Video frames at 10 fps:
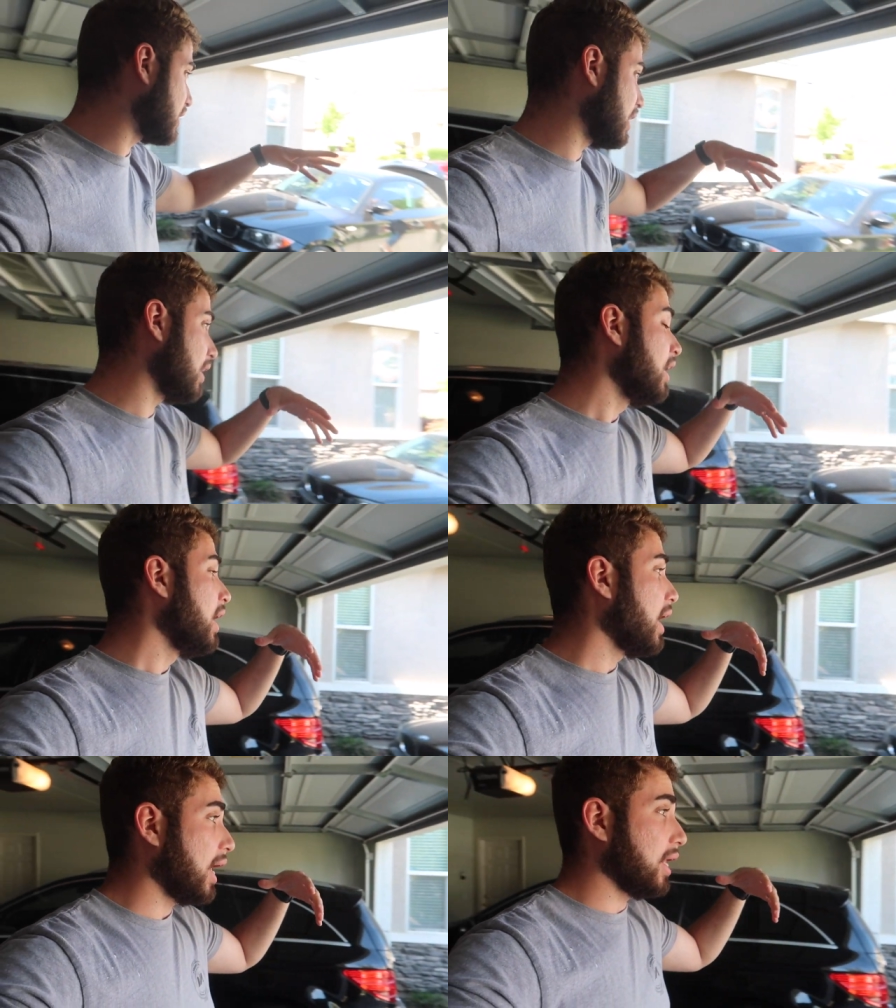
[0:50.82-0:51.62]
there.
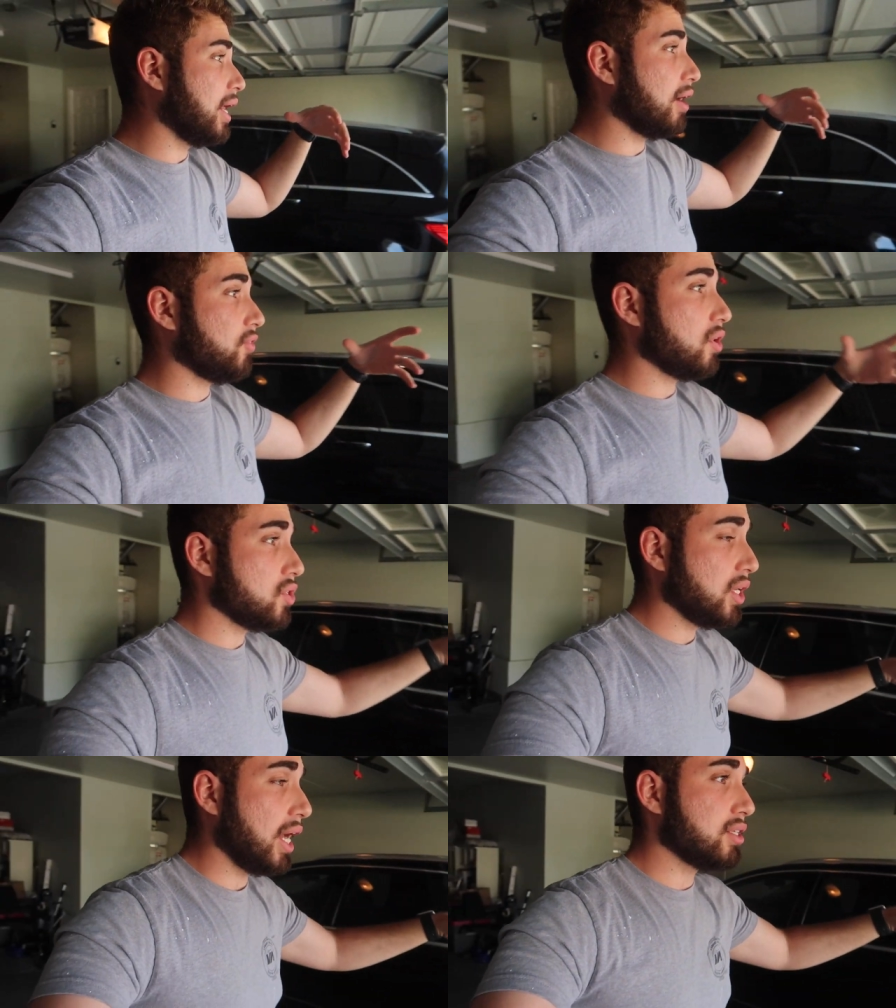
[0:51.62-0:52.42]
And uh, for those of
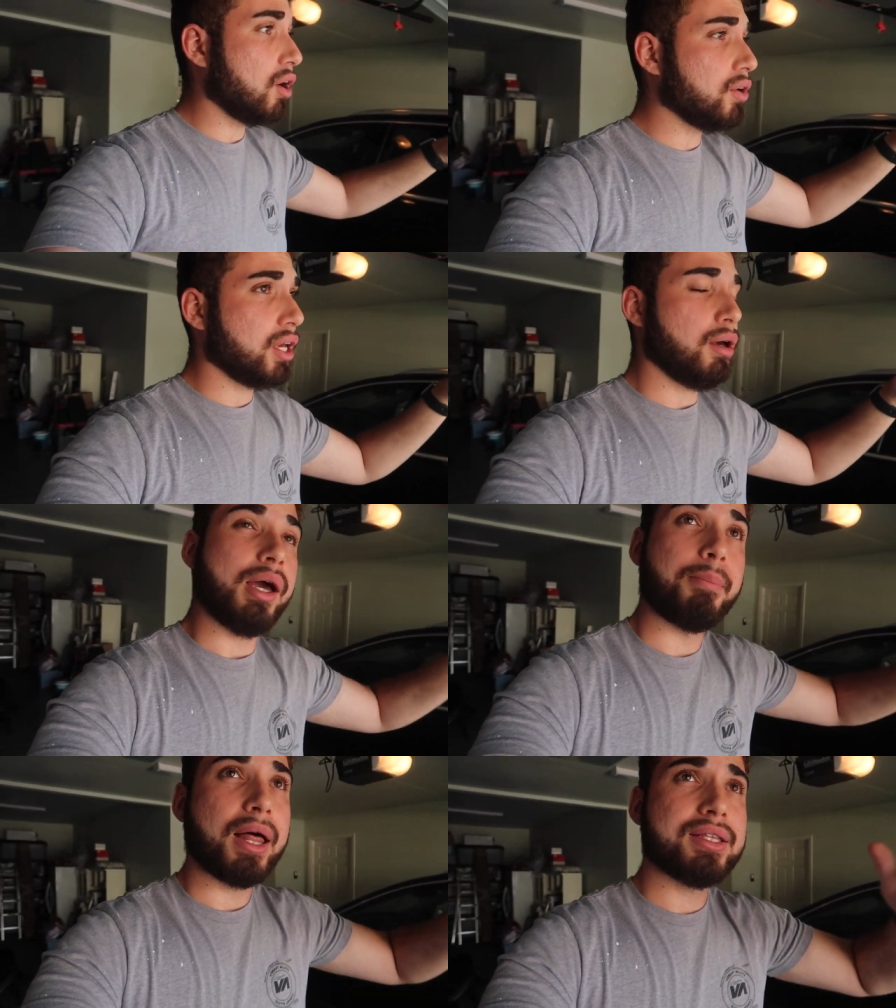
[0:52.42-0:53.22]
you guys, oh,
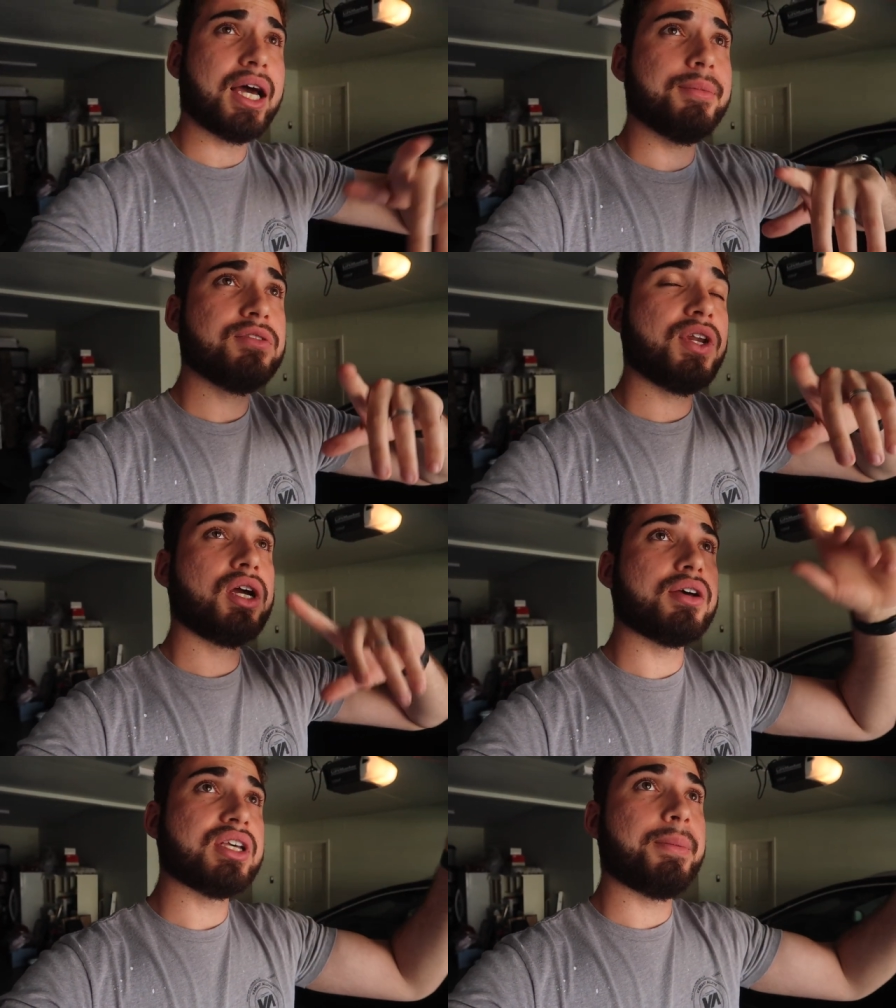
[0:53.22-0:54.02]
yeah, by the time this video
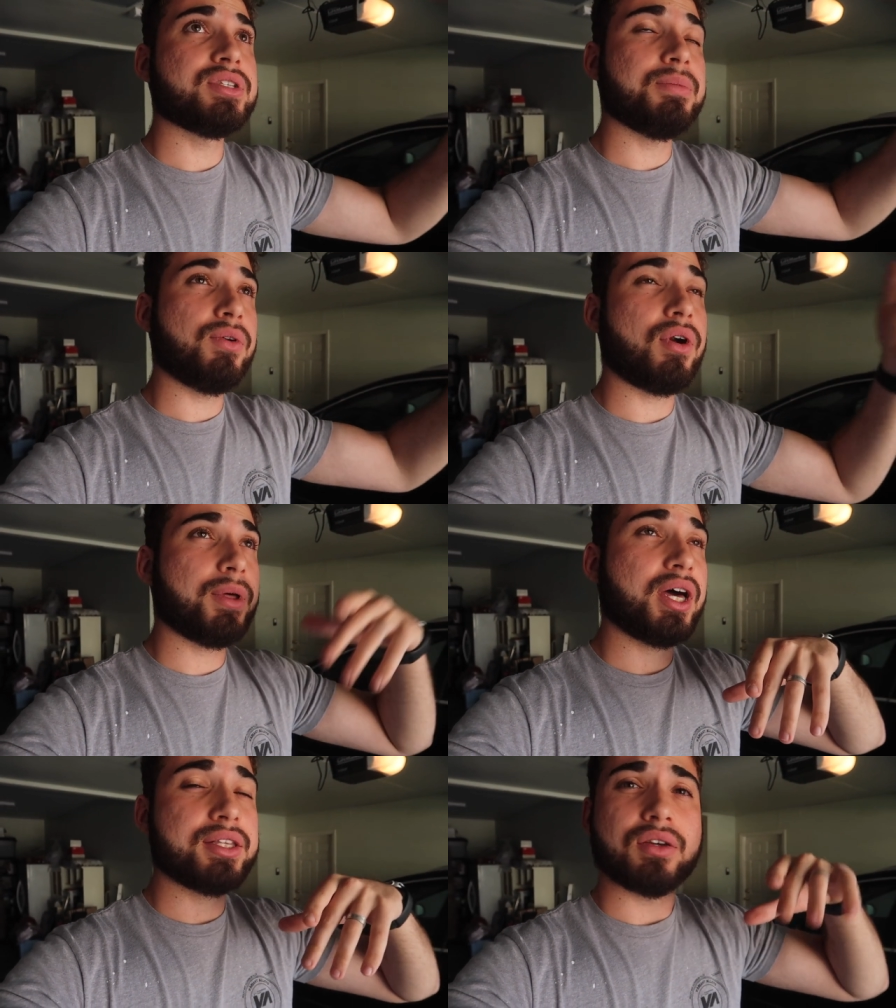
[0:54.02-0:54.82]
goes up, it's gonna be
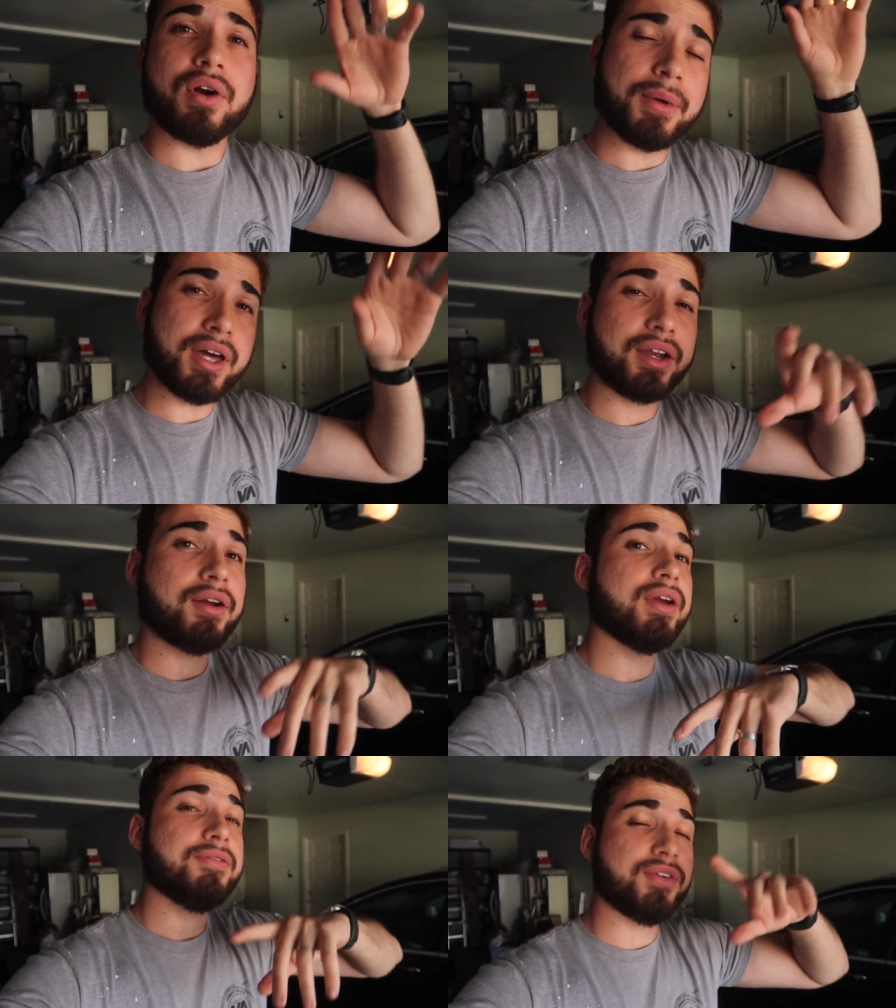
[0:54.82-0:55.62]
Ramadan, so Ramadan
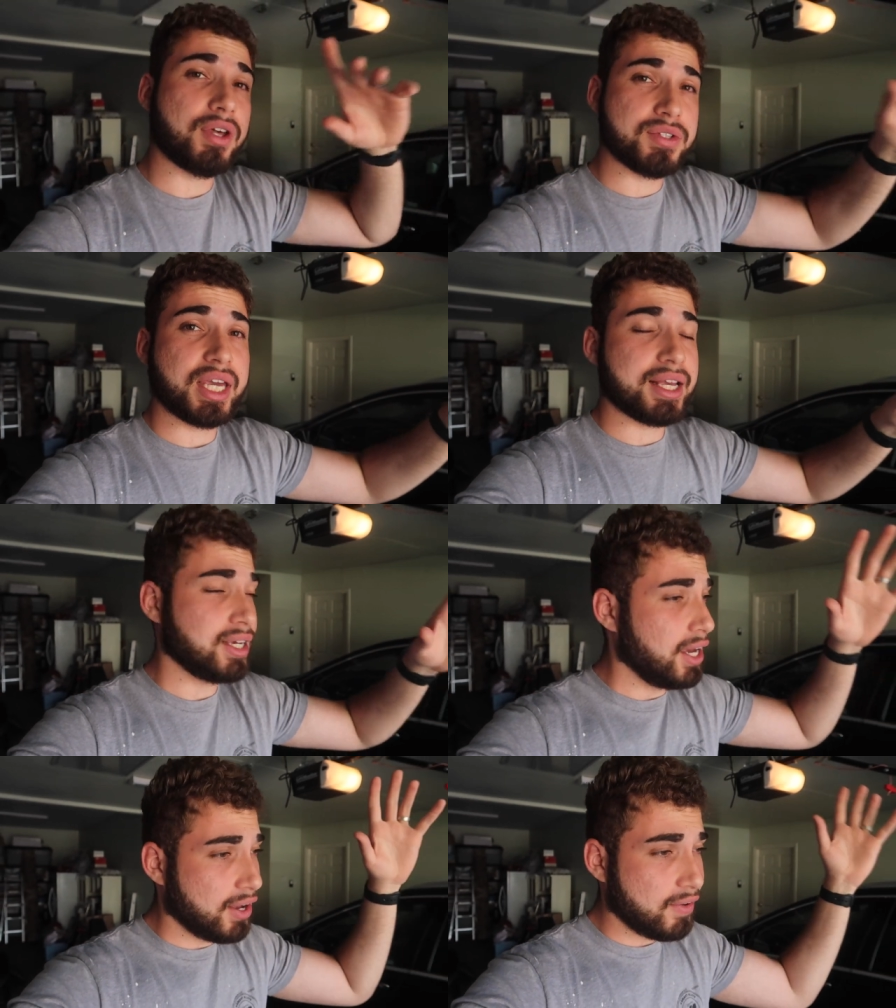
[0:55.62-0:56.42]
Kareem for those of you guys
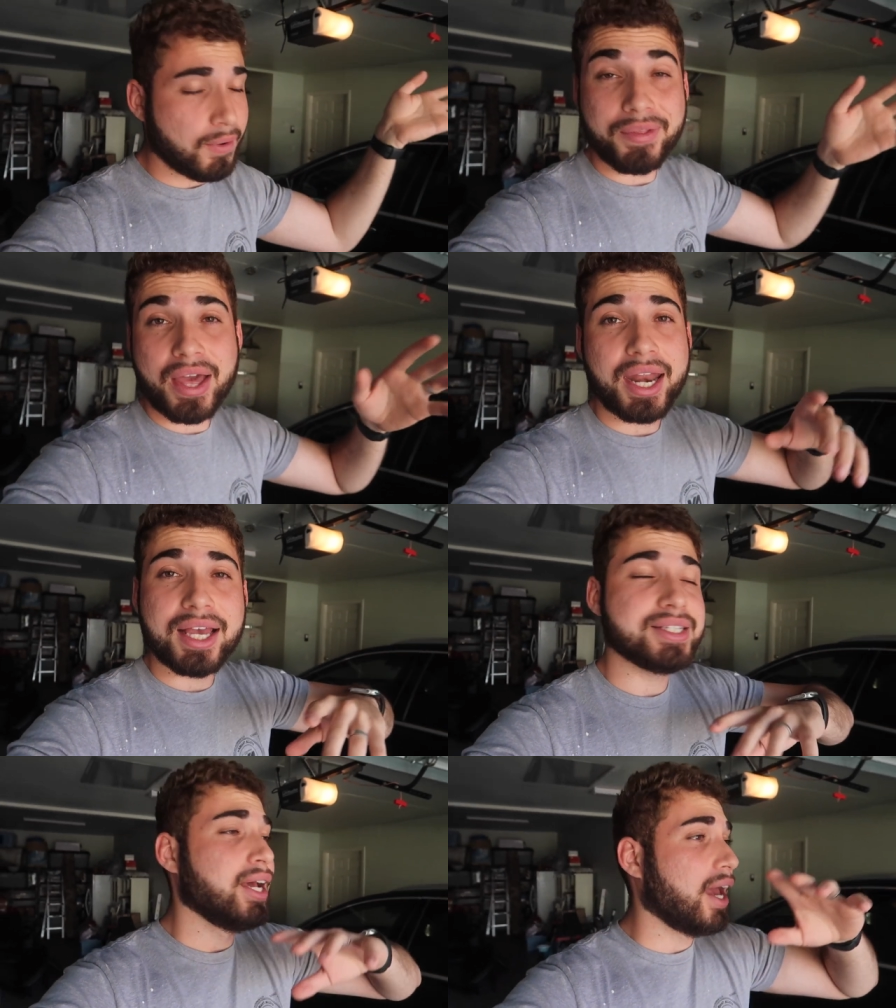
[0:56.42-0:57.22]
who know what that
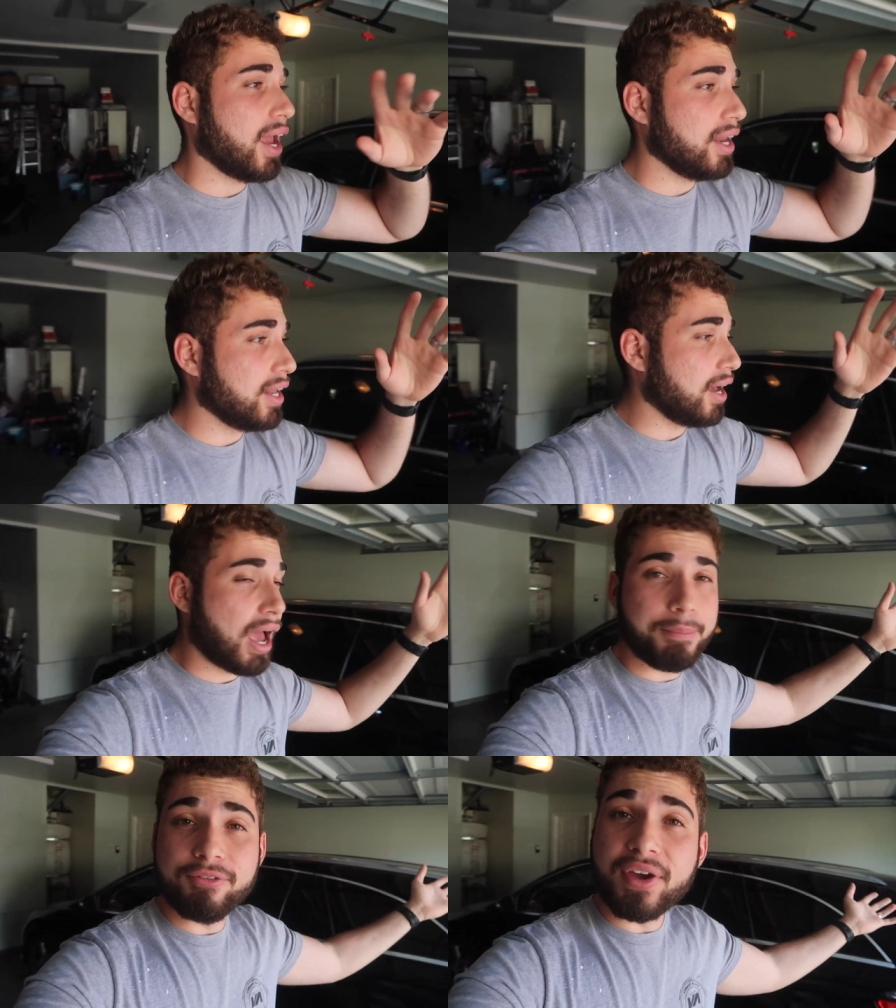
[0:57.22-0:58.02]
is. And uh,
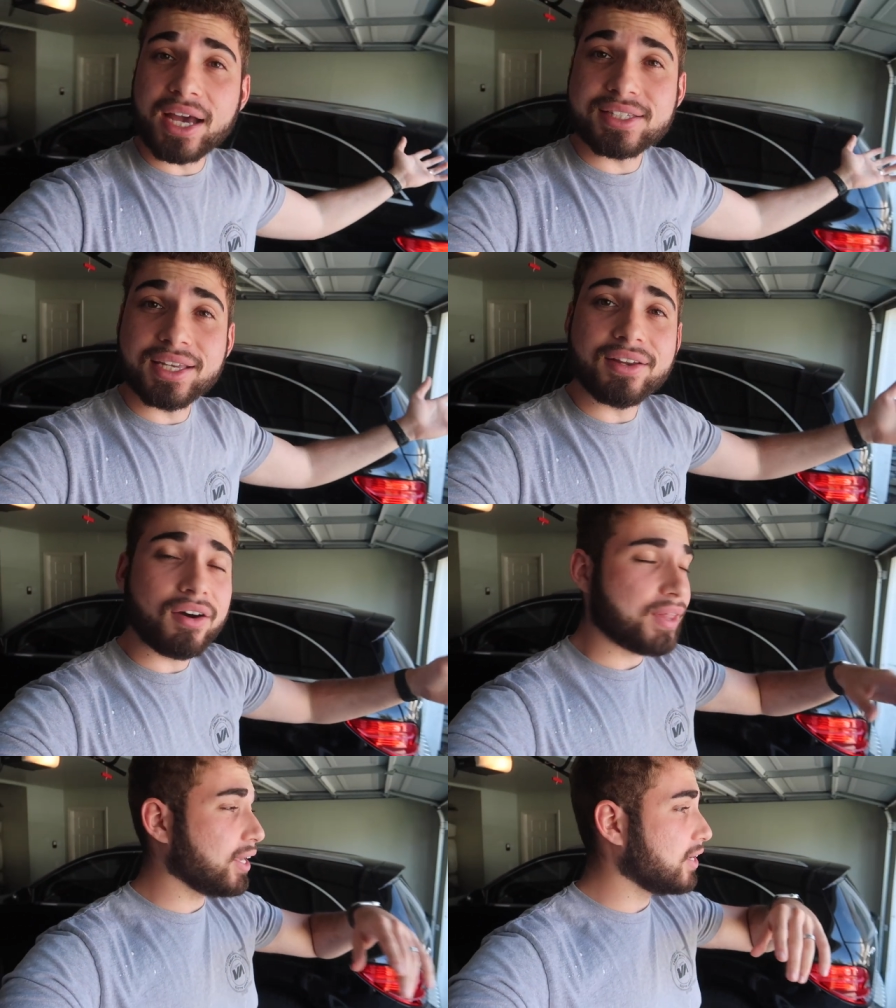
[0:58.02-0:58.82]
happy fasting and
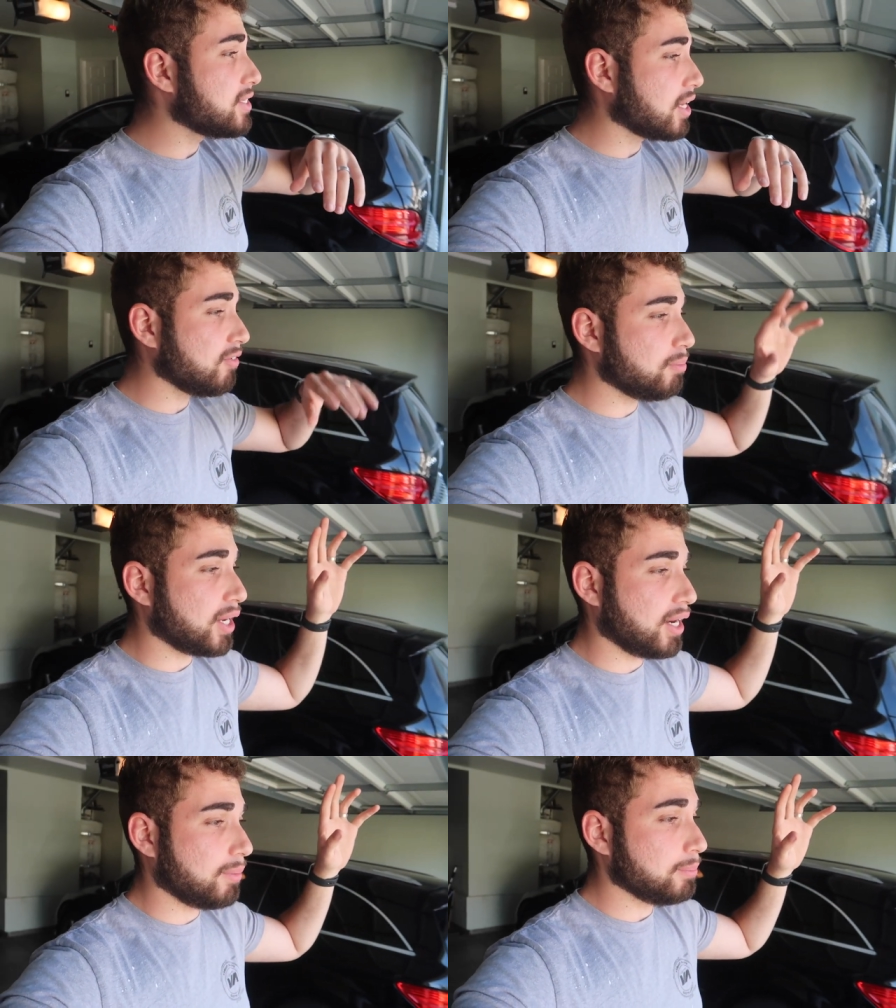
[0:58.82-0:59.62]
all that good stuff.
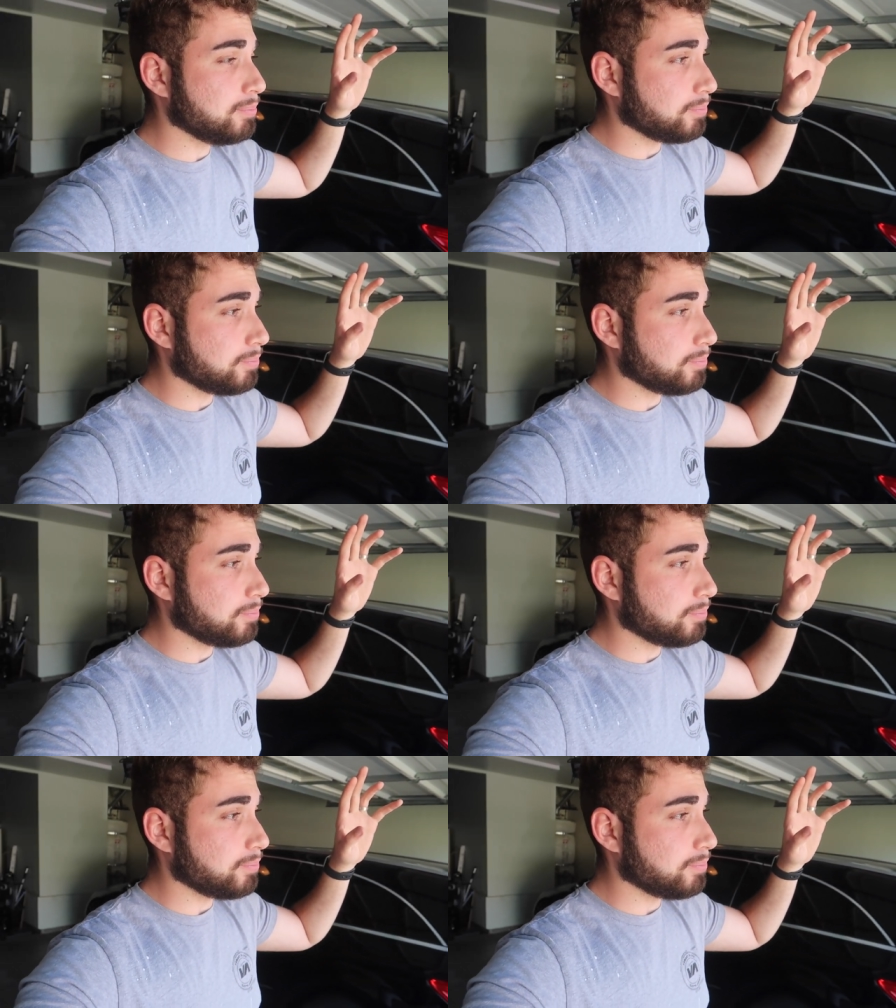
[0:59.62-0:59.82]
But um,